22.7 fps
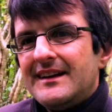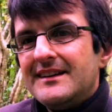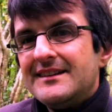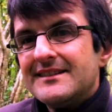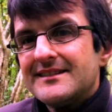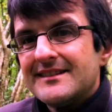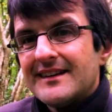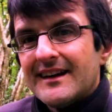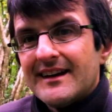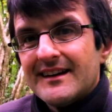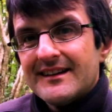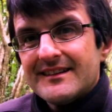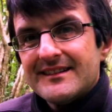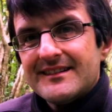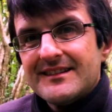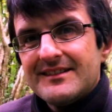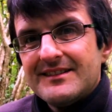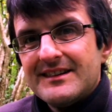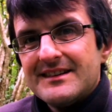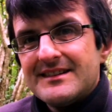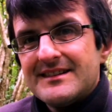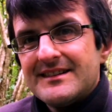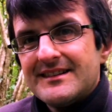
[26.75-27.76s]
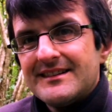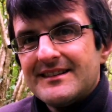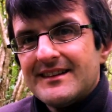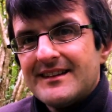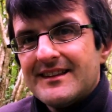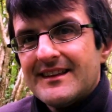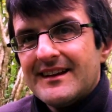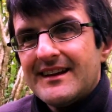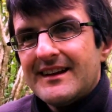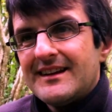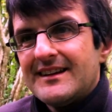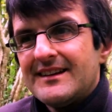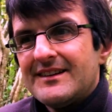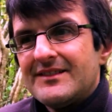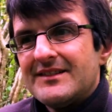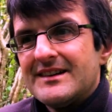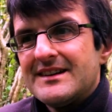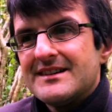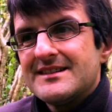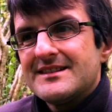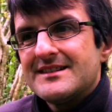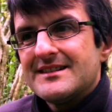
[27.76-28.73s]
insects, which is a thing
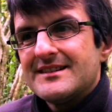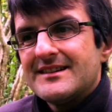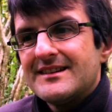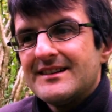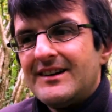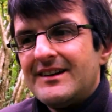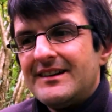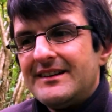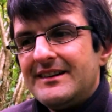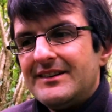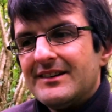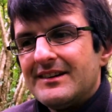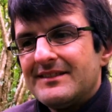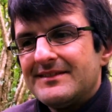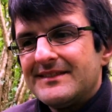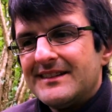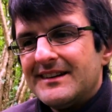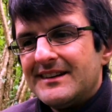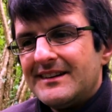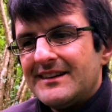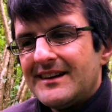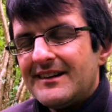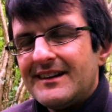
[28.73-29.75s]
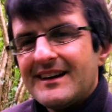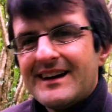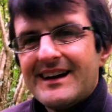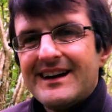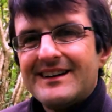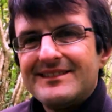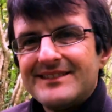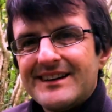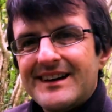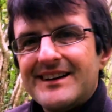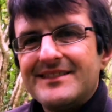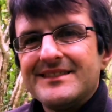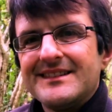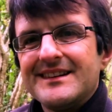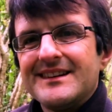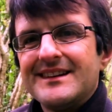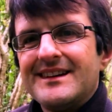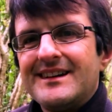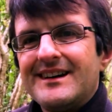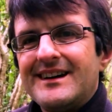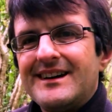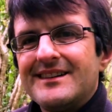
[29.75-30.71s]
which you often don't have after
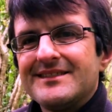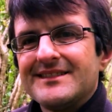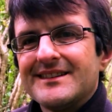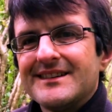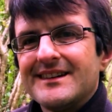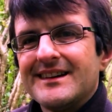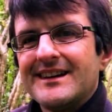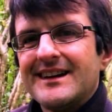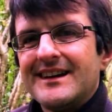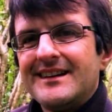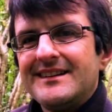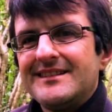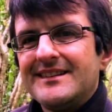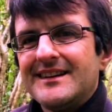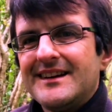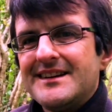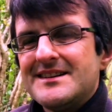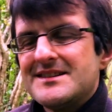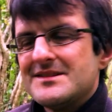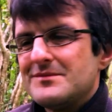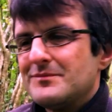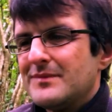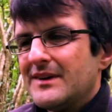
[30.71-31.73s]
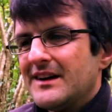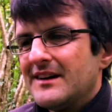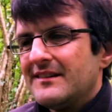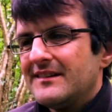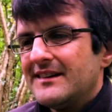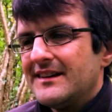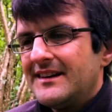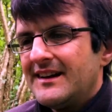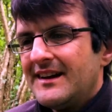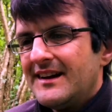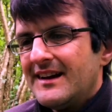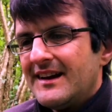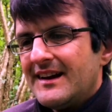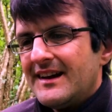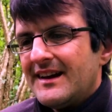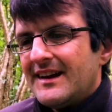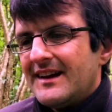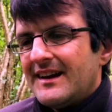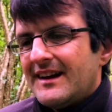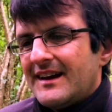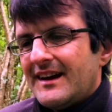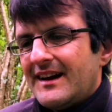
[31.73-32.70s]
a glaciation period.
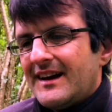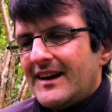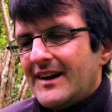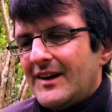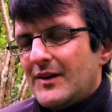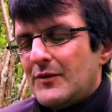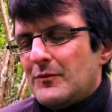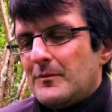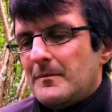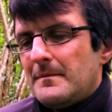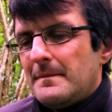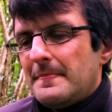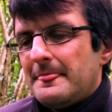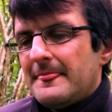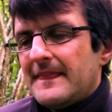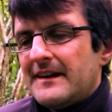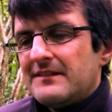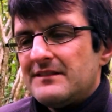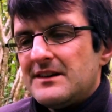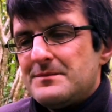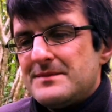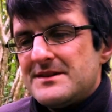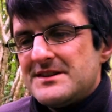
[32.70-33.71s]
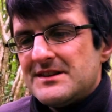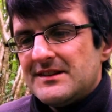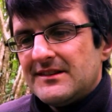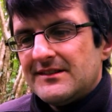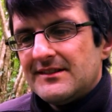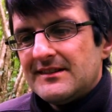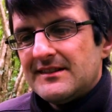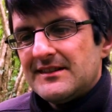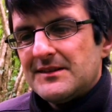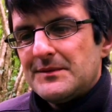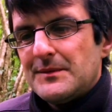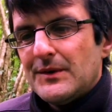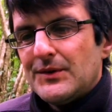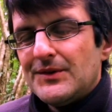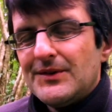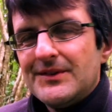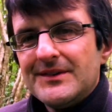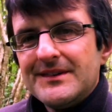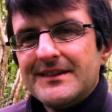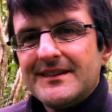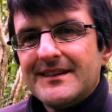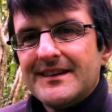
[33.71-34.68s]
They reproduce with
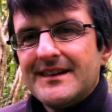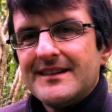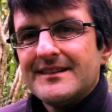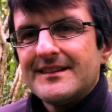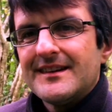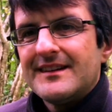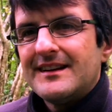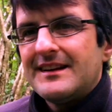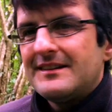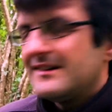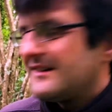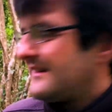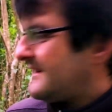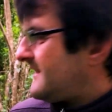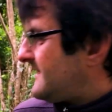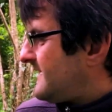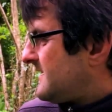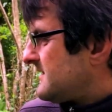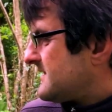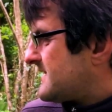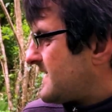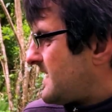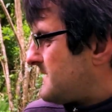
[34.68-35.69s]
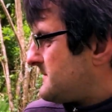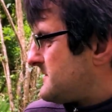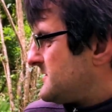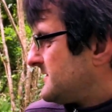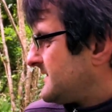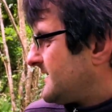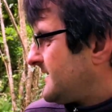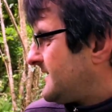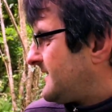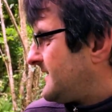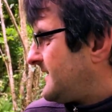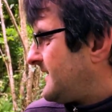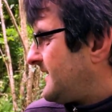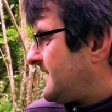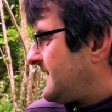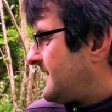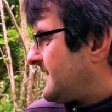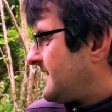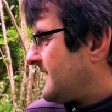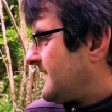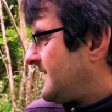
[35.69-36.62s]
spores, so they've got these little capsules underneath the